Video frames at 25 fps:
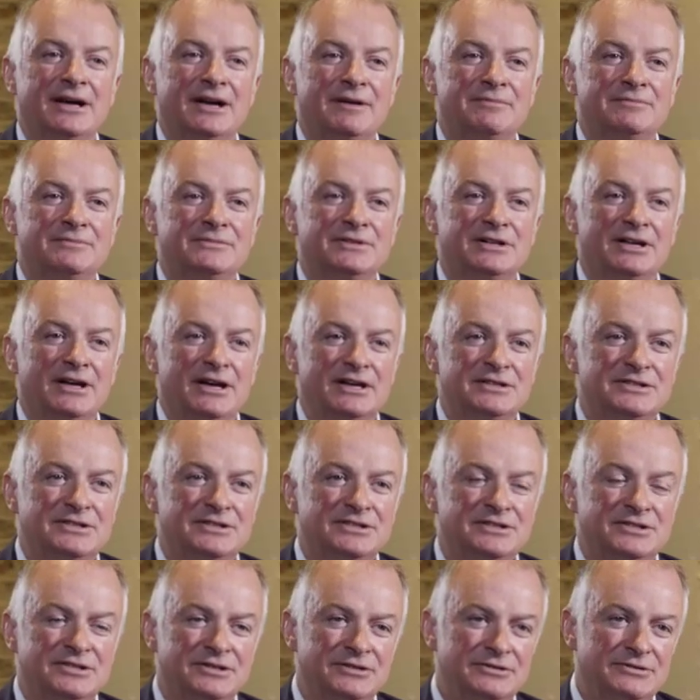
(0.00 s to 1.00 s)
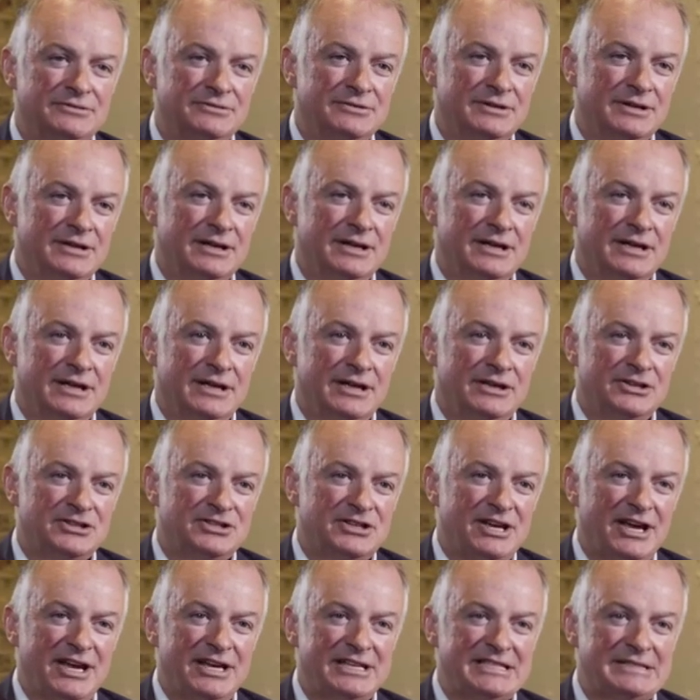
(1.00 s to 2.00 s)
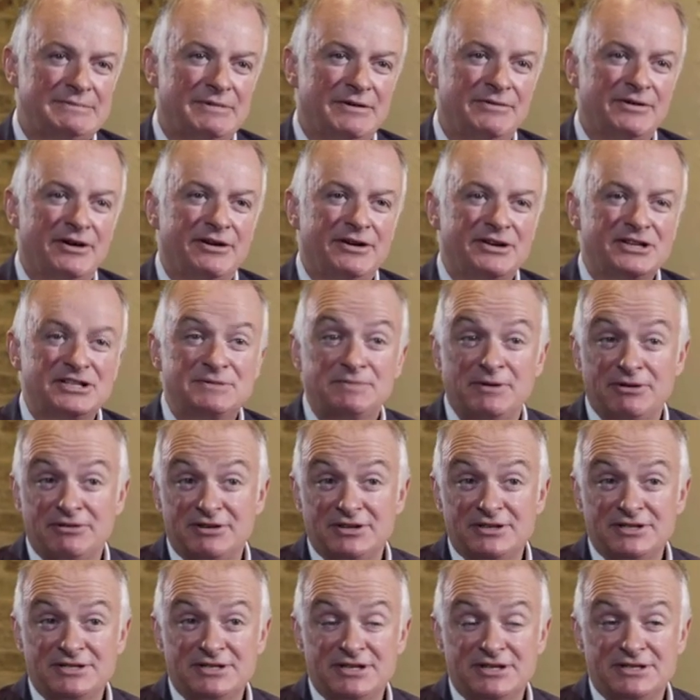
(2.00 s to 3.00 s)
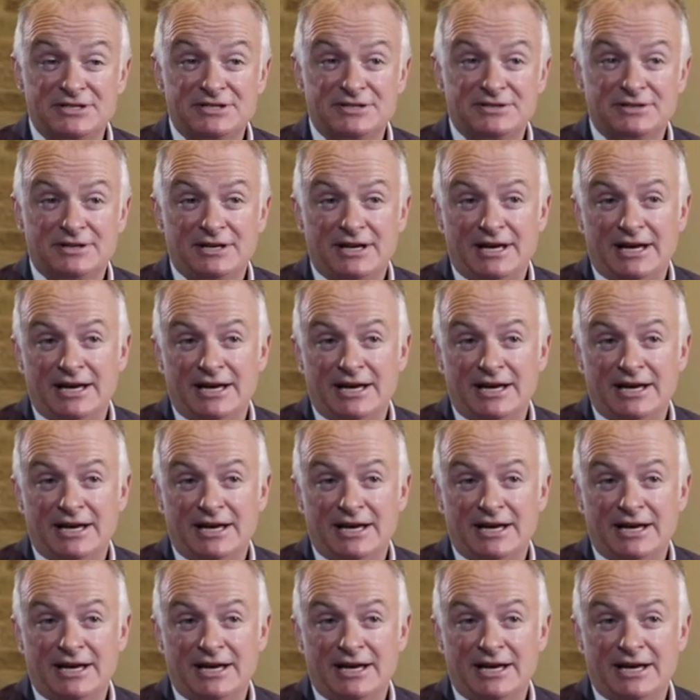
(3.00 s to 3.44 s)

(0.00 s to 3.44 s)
I'm delighted to share some of our experiences